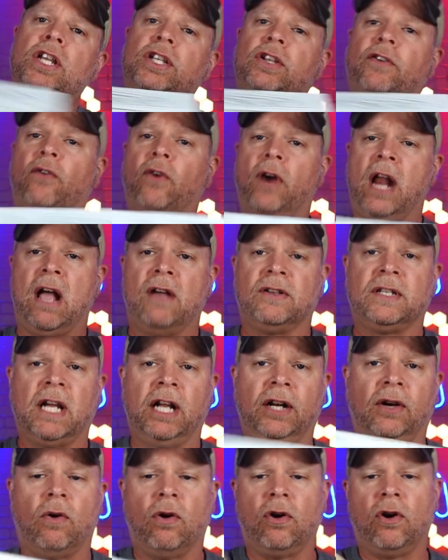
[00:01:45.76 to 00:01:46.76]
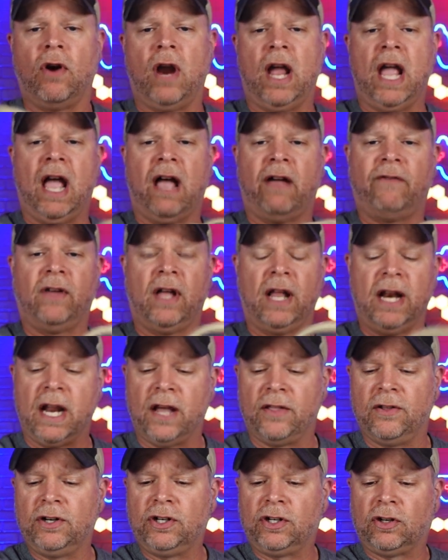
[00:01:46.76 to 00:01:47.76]
So for an outside corner, I have
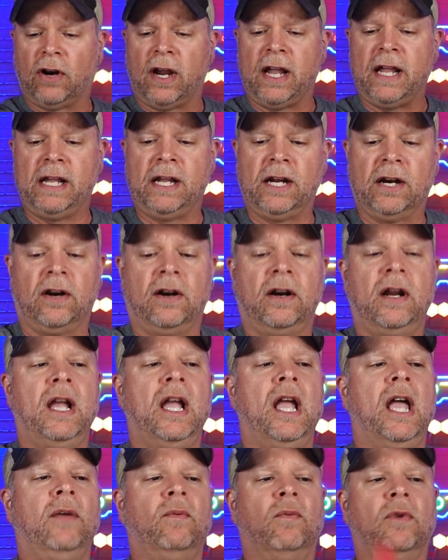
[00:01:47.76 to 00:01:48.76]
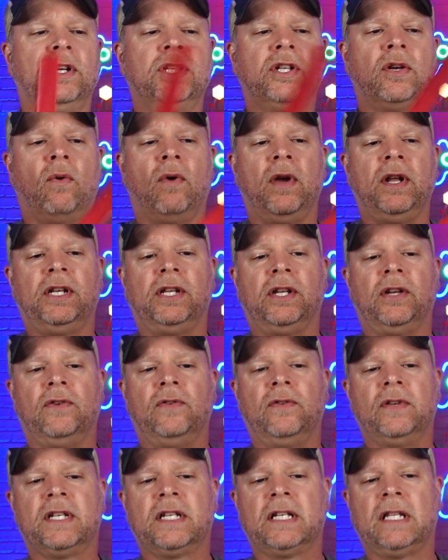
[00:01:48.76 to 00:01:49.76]
another tray here, and we're just going
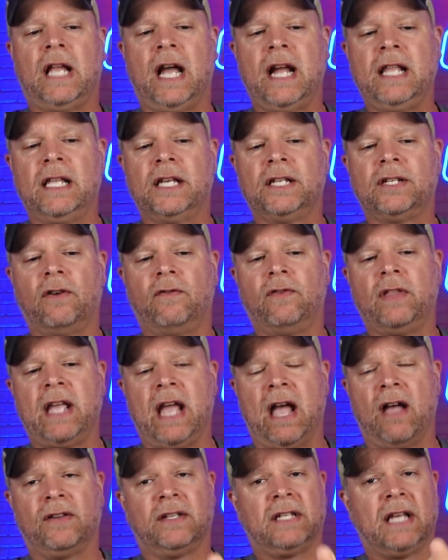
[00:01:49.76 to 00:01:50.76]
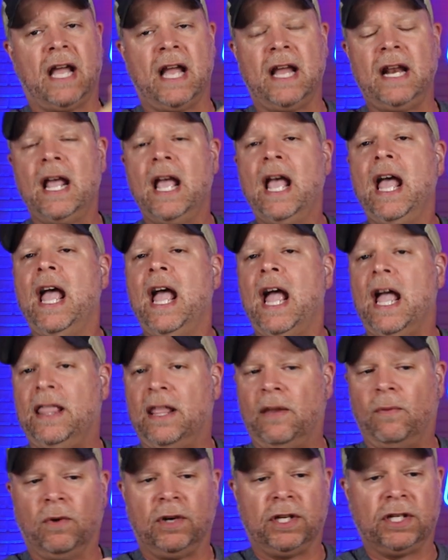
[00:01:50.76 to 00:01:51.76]
to slide this over the outside,
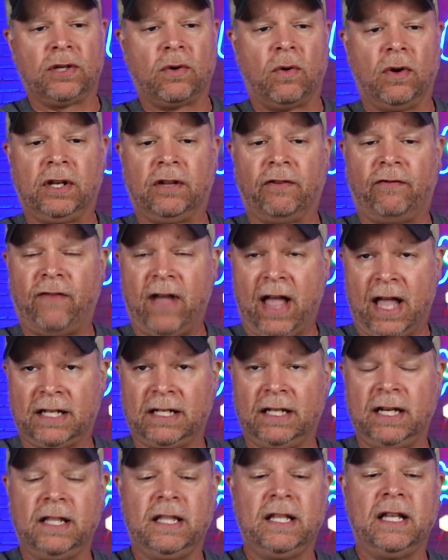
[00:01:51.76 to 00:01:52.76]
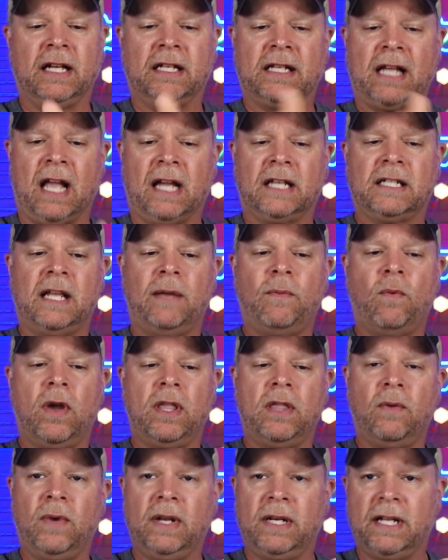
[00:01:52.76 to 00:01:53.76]
and then we're just going to fasten it the exact same
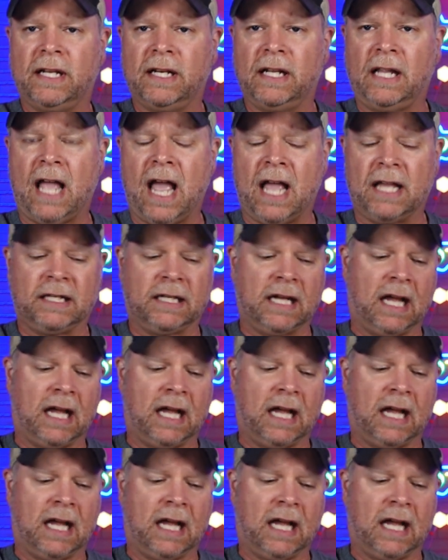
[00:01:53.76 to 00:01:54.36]
way that we did last